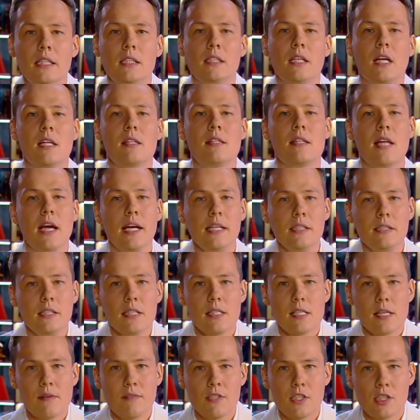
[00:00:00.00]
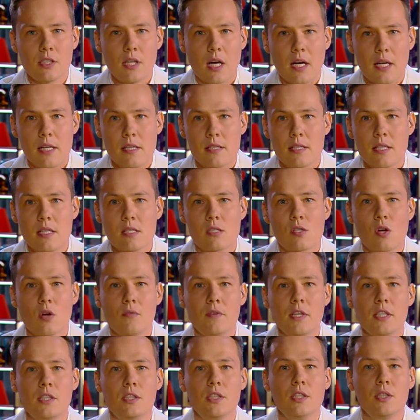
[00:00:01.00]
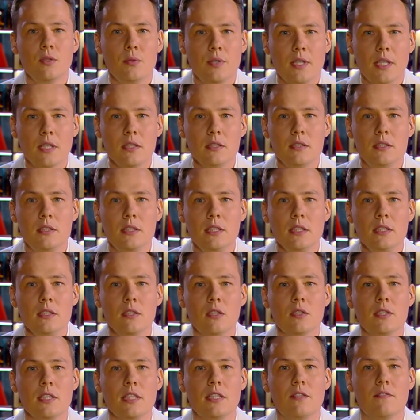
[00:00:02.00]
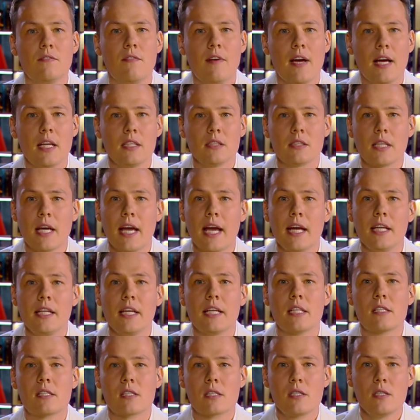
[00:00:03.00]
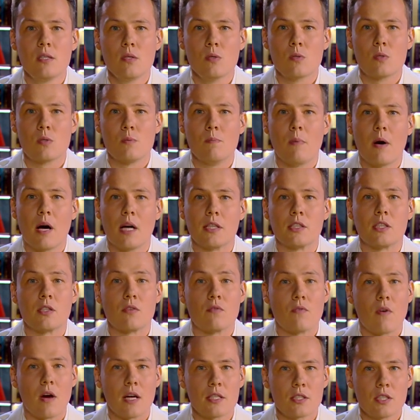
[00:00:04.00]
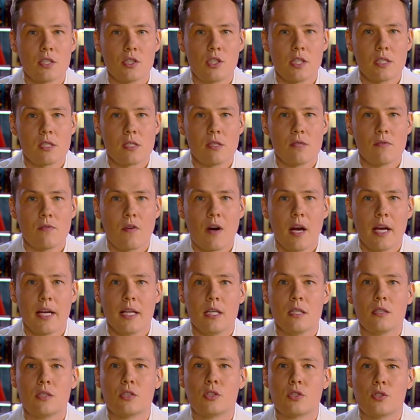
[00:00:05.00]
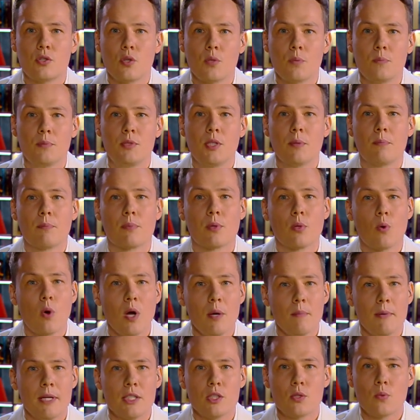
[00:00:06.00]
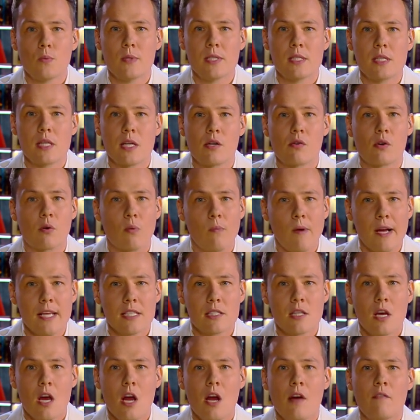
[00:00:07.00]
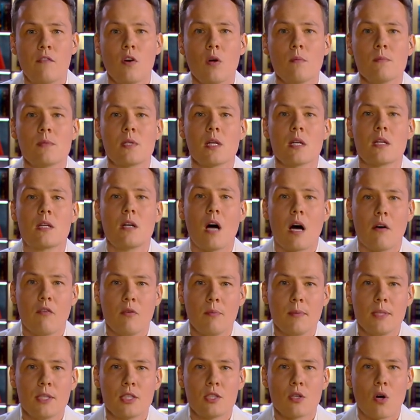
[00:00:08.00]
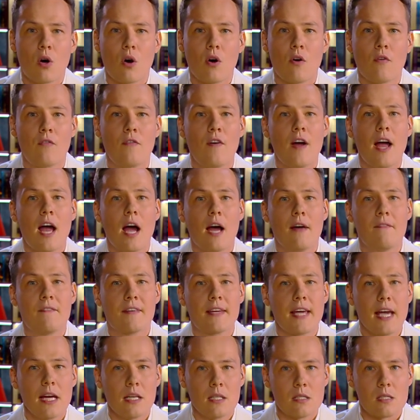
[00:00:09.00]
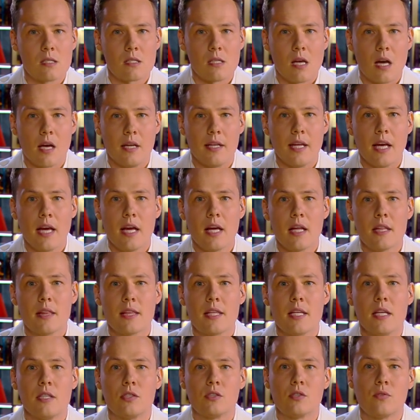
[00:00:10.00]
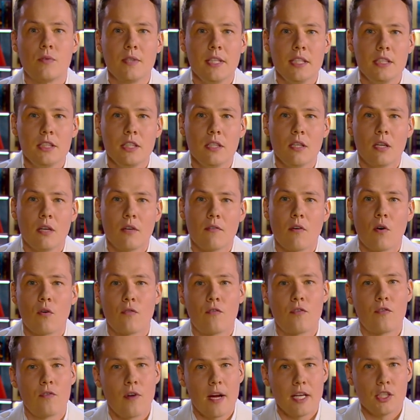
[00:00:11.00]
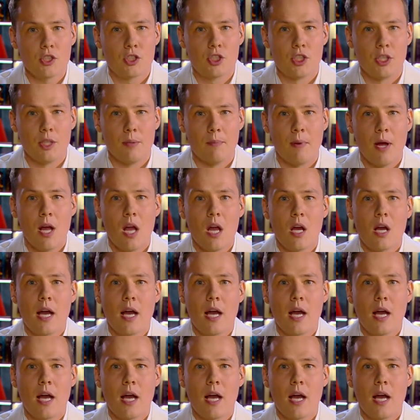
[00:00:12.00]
In 1979, the Soviet Union did not invent any excuse, but rather justify its troop deployment with a request from the government of Afghanistan and the Treaty of Friendship